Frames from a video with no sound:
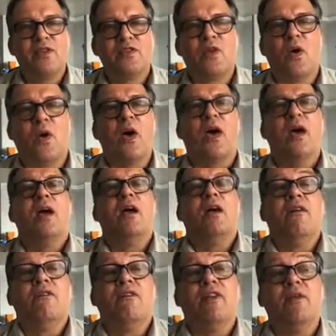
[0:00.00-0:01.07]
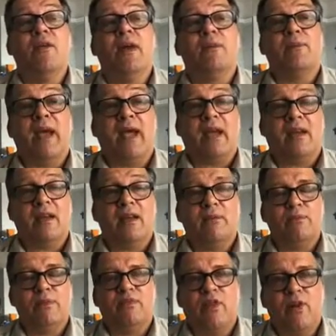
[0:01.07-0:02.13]
So we went back, and
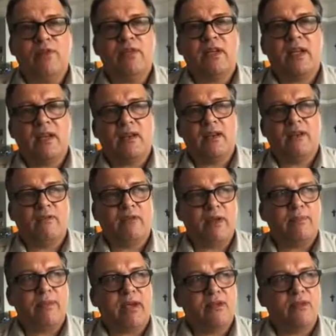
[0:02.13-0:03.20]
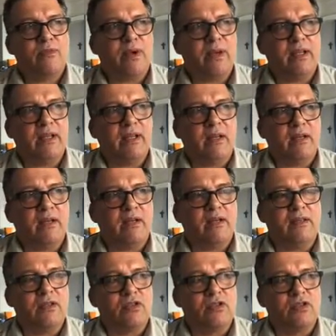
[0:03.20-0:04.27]
then before we went back to Manila
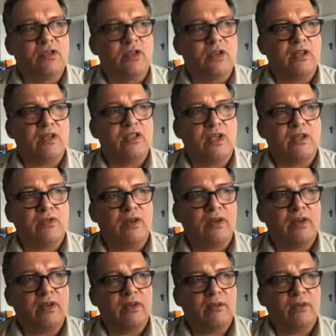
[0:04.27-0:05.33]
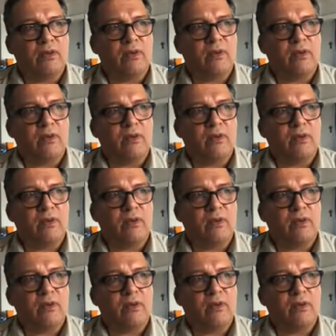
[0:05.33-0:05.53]
in January